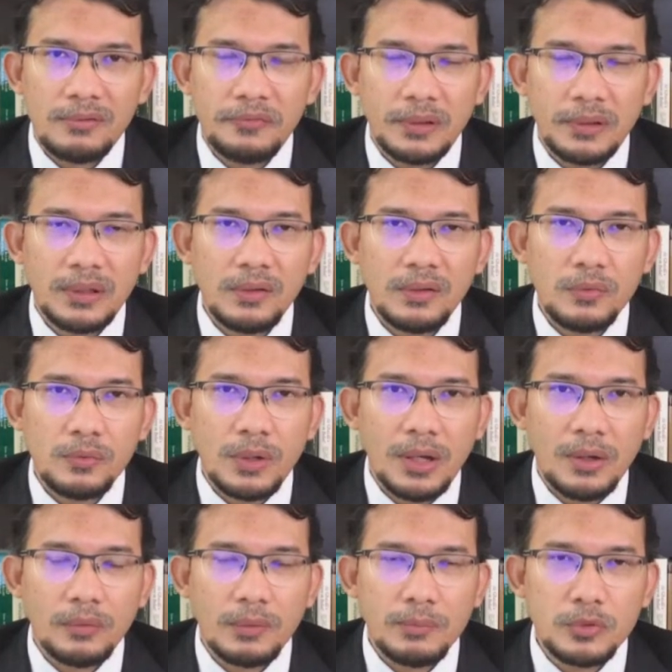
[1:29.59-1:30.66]
figure
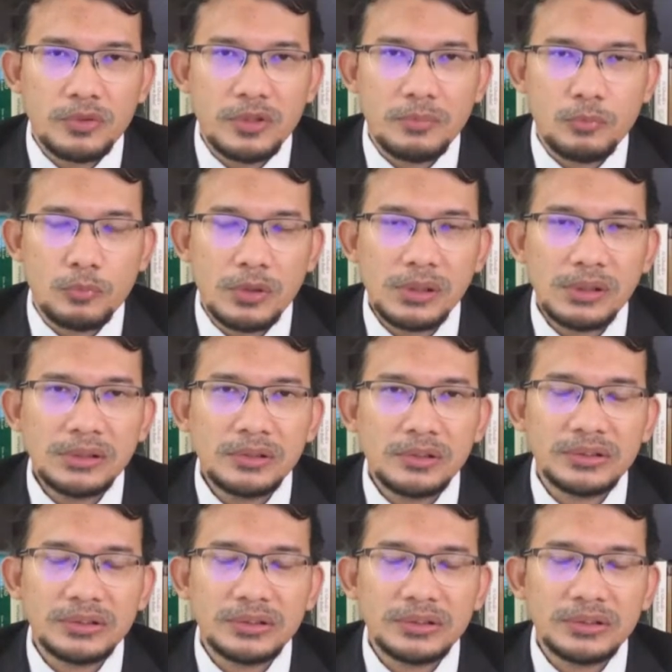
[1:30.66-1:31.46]
throughout the Muslim world,